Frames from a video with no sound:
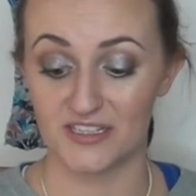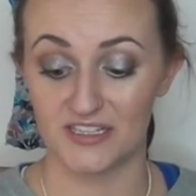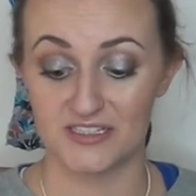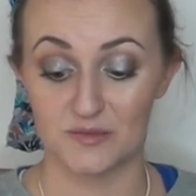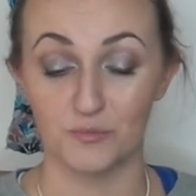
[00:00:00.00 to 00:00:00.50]
to
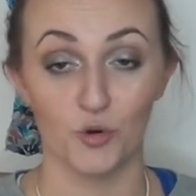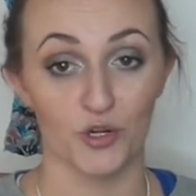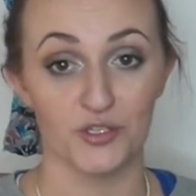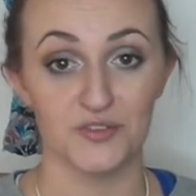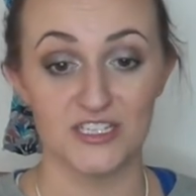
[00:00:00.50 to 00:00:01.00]
get some
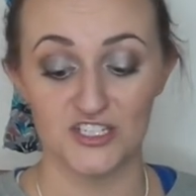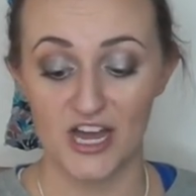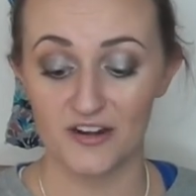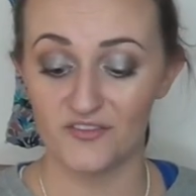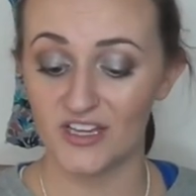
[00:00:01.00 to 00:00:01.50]
more usage
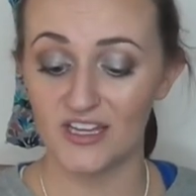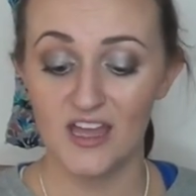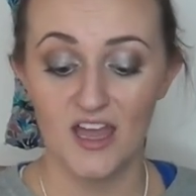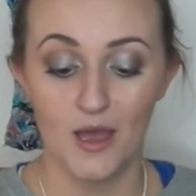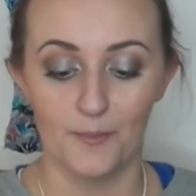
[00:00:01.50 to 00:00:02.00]
out of
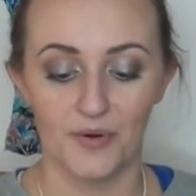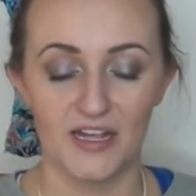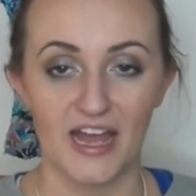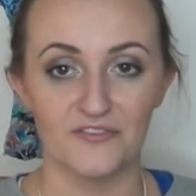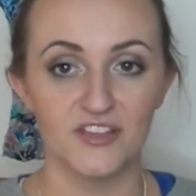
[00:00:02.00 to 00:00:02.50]
it,
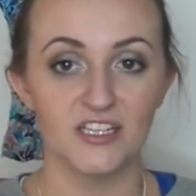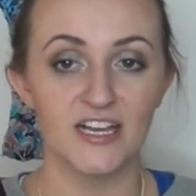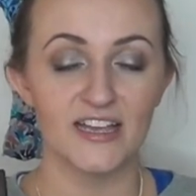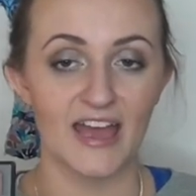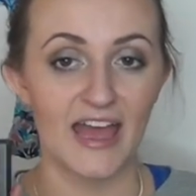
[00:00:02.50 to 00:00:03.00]
but I feel
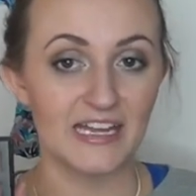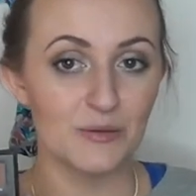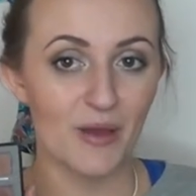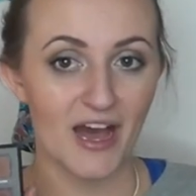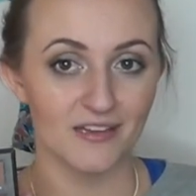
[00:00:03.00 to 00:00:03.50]
like
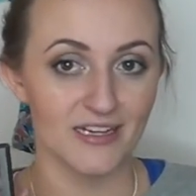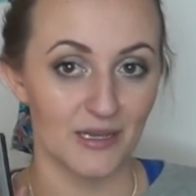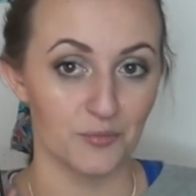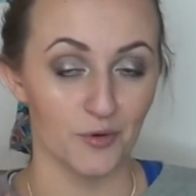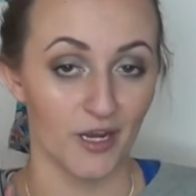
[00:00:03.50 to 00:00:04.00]
any palette
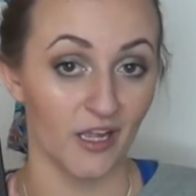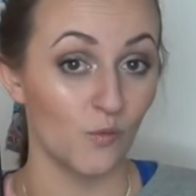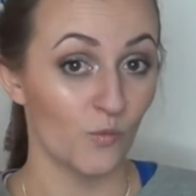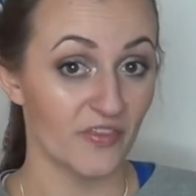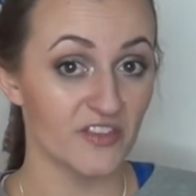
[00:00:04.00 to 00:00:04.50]
I
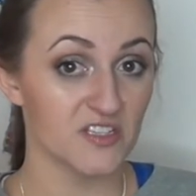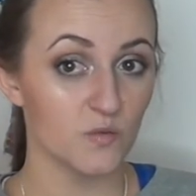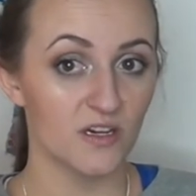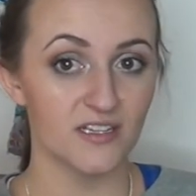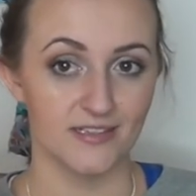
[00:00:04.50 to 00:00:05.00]
bring with this
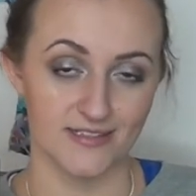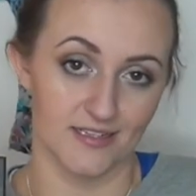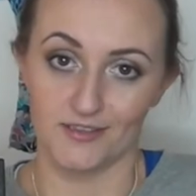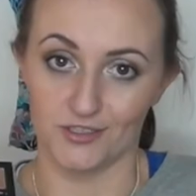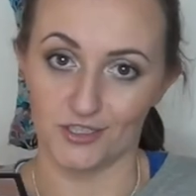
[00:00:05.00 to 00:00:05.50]
one is
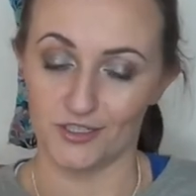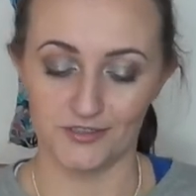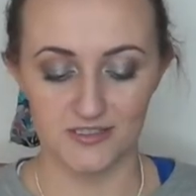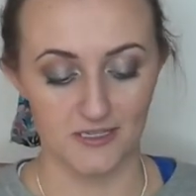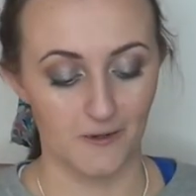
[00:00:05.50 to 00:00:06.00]
gonna look
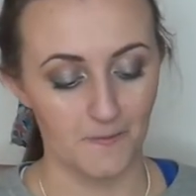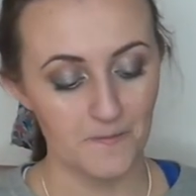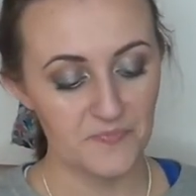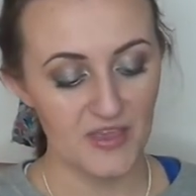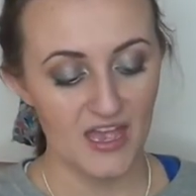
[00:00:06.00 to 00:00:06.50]
good,
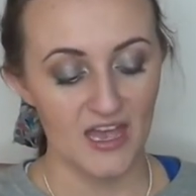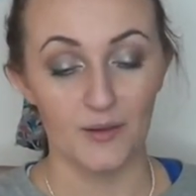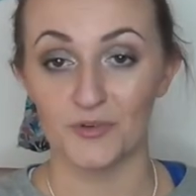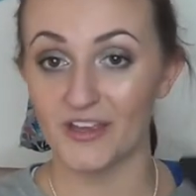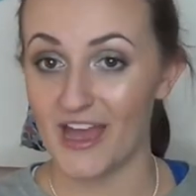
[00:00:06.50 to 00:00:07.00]
so
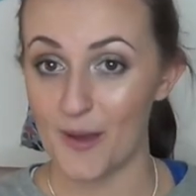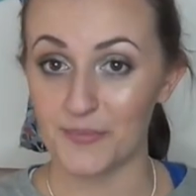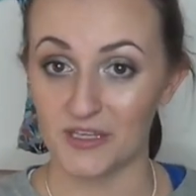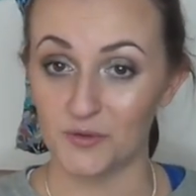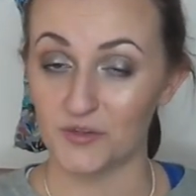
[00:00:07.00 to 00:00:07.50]
I'm really
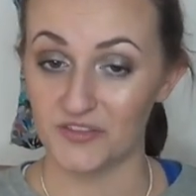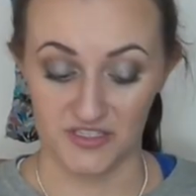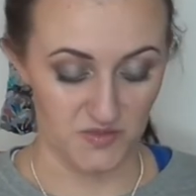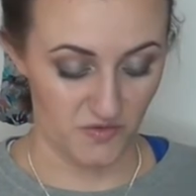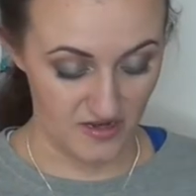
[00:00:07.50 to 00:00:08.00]
happy with
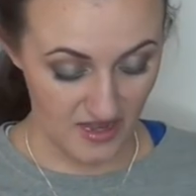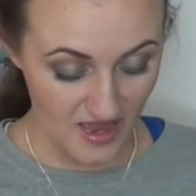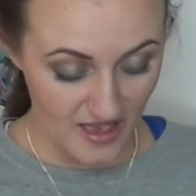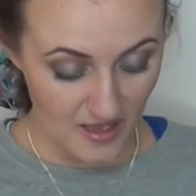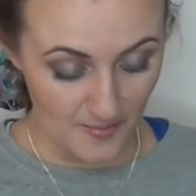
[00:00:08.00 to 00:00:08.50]
this one.
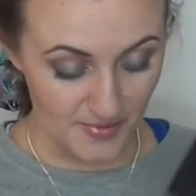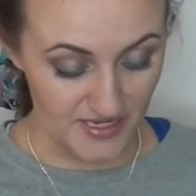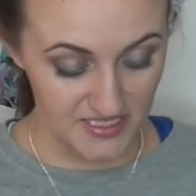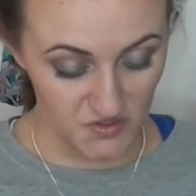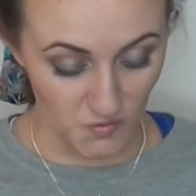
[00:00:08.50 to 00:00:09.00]

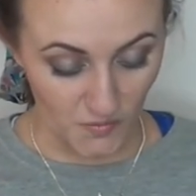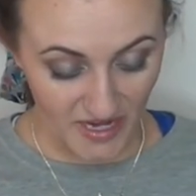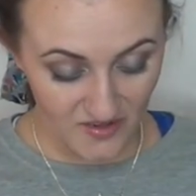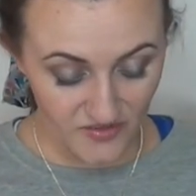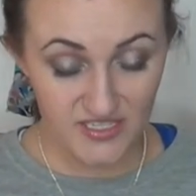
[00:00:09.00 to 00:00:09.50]
But the
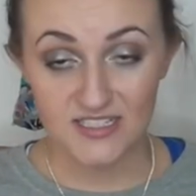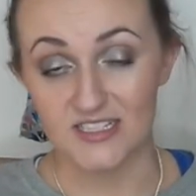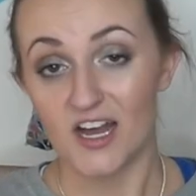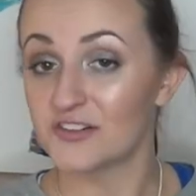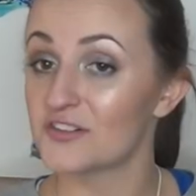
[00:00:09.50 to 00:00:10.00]
weight of this is
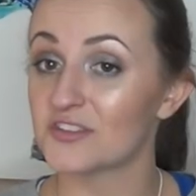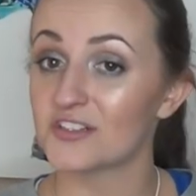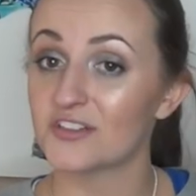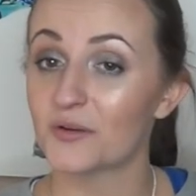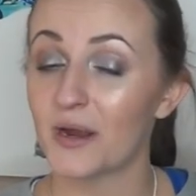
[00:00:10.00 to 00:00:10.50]

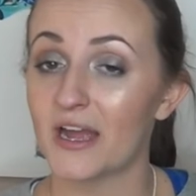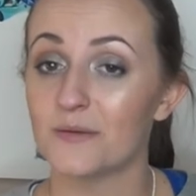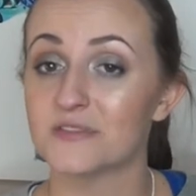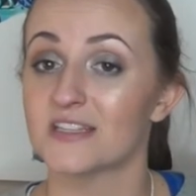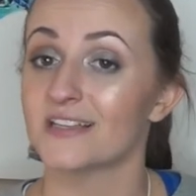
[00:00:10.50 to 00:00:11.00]
130
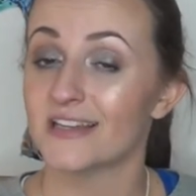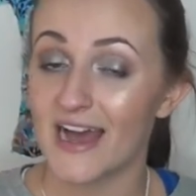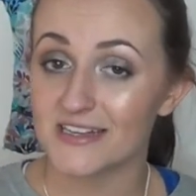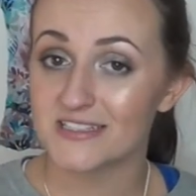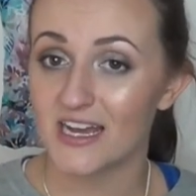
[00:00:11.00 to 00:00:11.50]
grams the
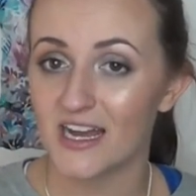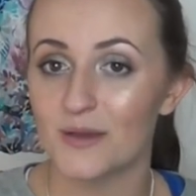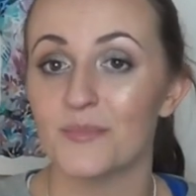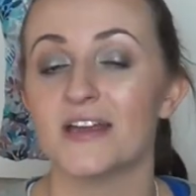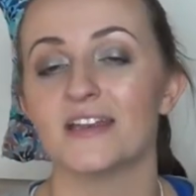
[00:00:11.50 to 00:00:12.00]
last
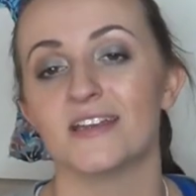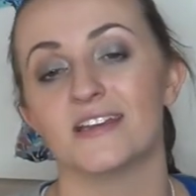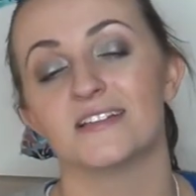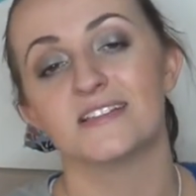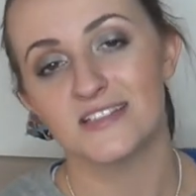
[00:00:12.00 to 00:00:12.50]
time, and
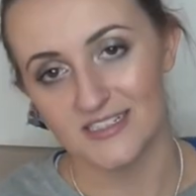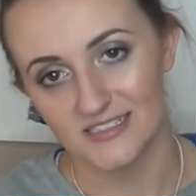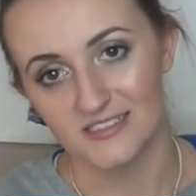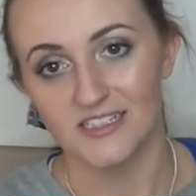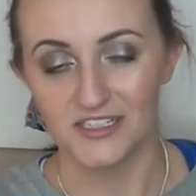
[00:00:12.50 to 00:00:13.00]
it is
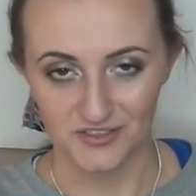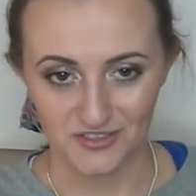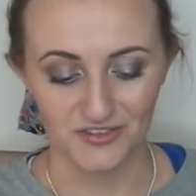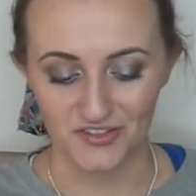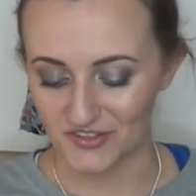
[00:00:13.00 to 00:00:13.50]
still
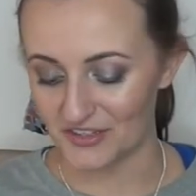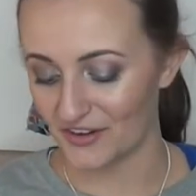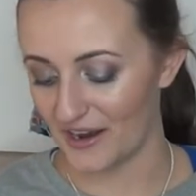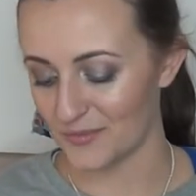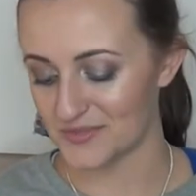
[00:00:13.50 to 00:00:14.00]
130
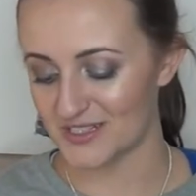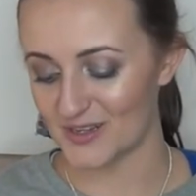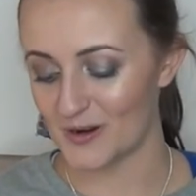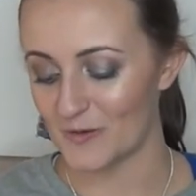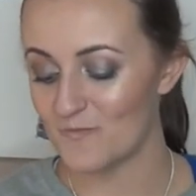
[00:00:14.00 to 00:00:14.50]
grams,
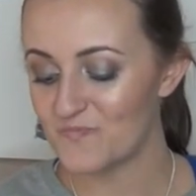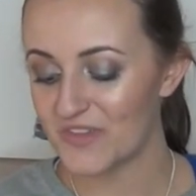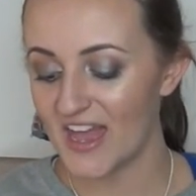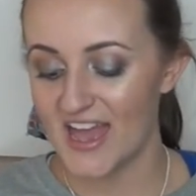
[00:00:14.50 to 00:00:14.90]
so